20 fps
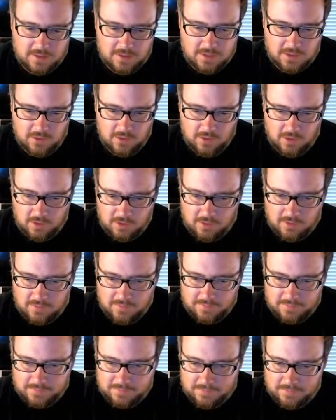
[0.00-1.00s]
still look.
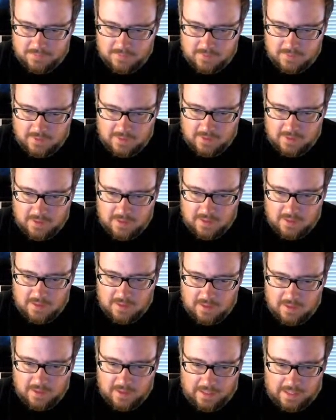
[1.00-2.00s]

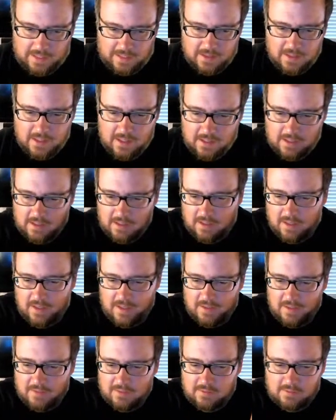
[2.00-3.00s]
I like the idea of that.